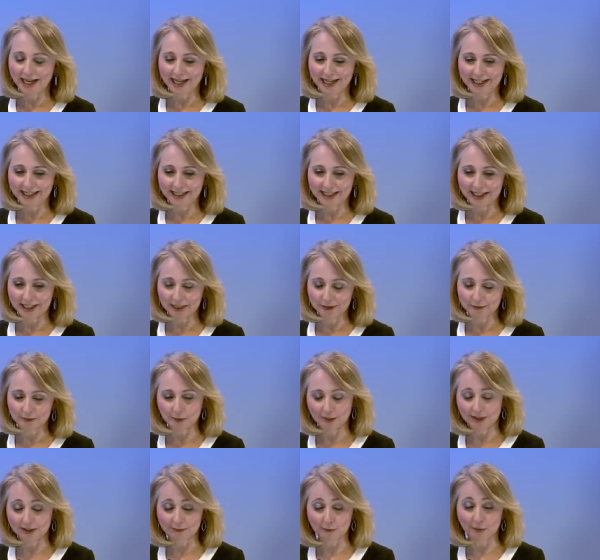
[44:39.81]
a
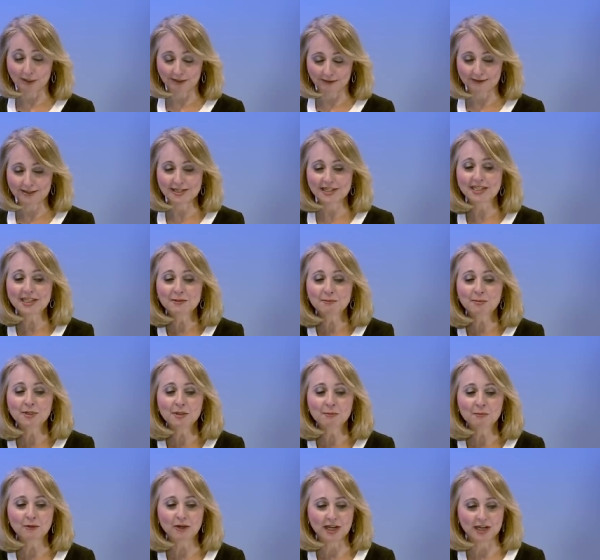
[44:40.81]
well see
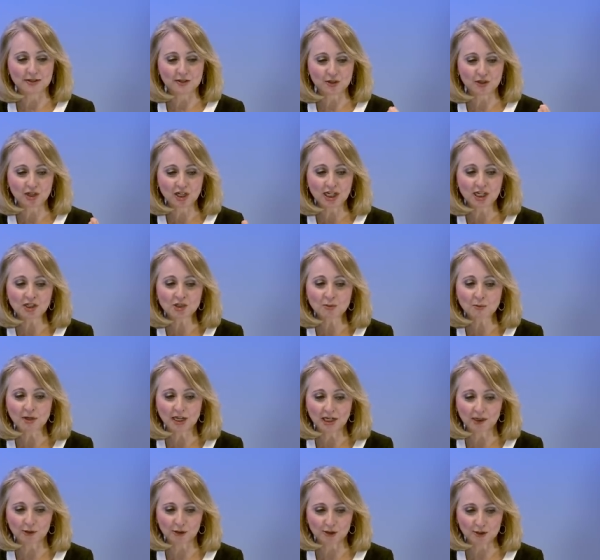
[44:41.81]
people as change
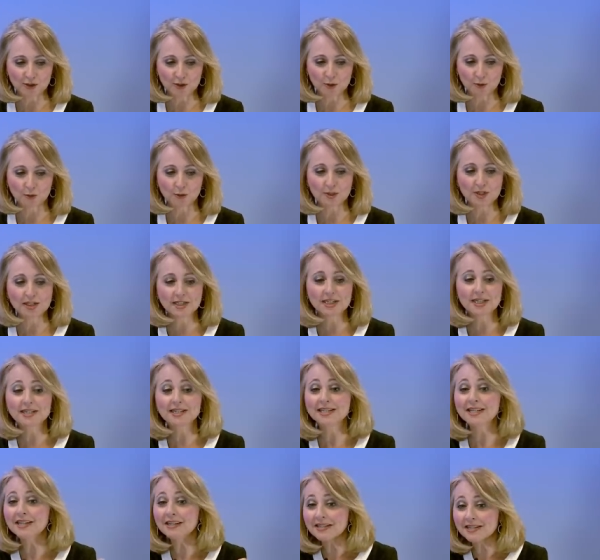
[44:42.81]
makers or see
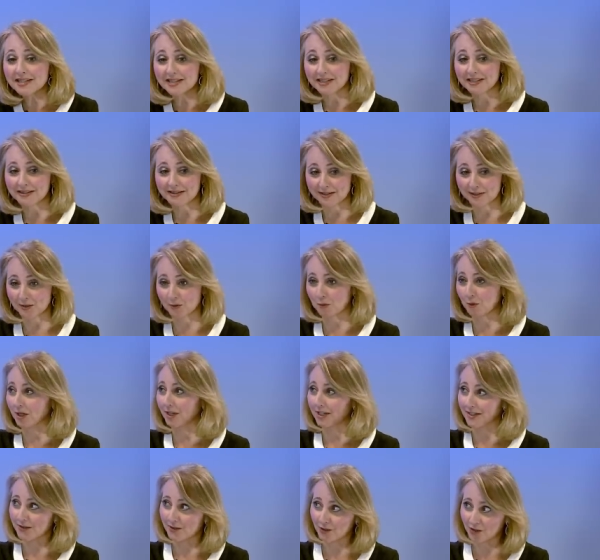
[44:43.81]
citizens as you
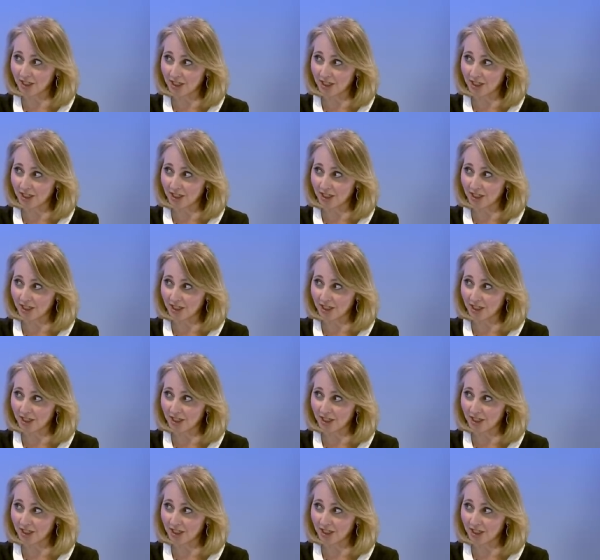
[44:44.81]
want as mm.